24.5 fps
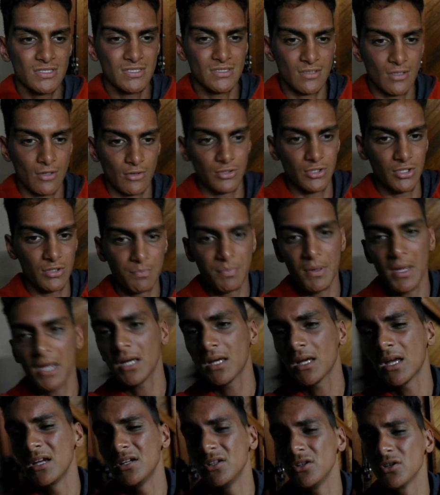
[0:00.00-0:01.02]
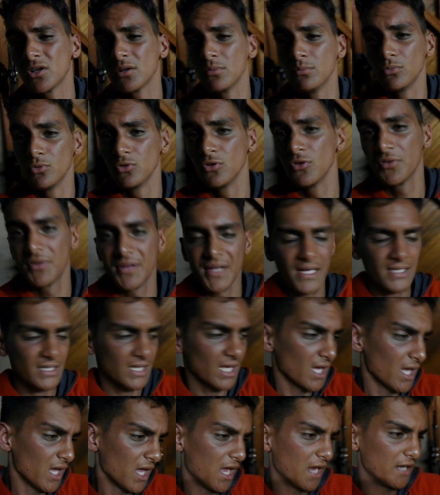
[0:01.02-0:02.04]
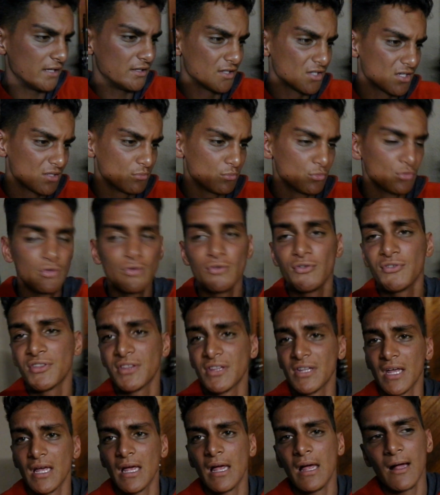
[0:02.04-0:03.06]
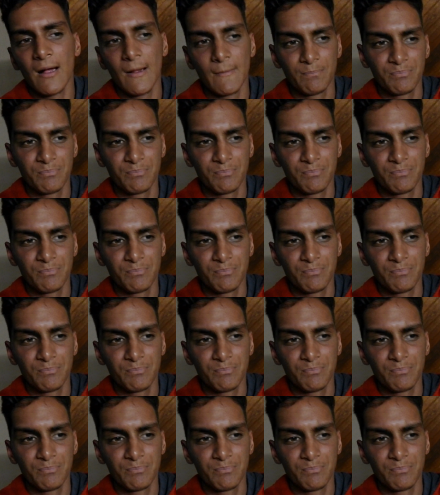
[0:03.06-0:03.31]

go to the back and you remove that, and you remove the